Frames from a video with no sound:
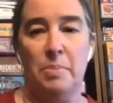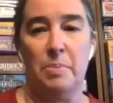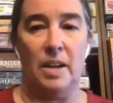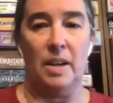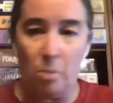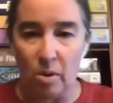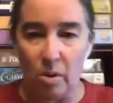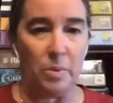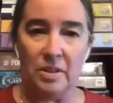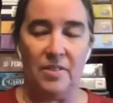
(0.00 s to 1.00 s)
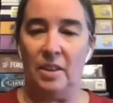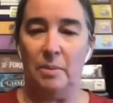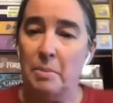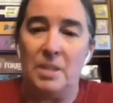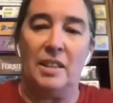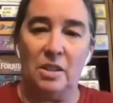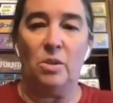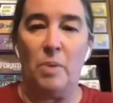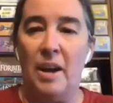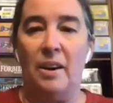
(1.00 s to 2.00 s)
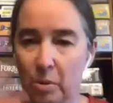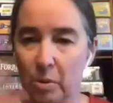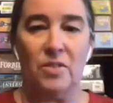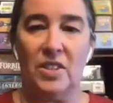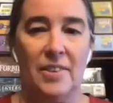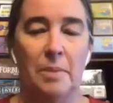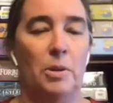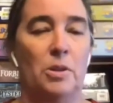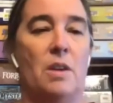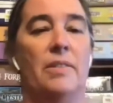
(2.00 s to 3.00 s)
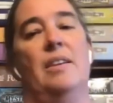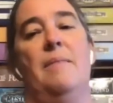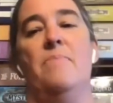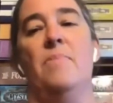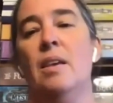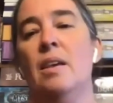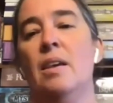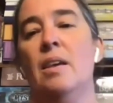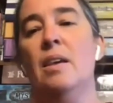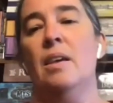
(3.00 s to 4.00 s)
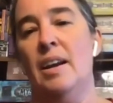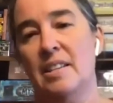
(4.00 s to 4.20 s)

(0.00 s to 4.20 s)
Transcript: Like, I'm married to a developer. I work with developers. I'm a technical writer. I work with developers all the time.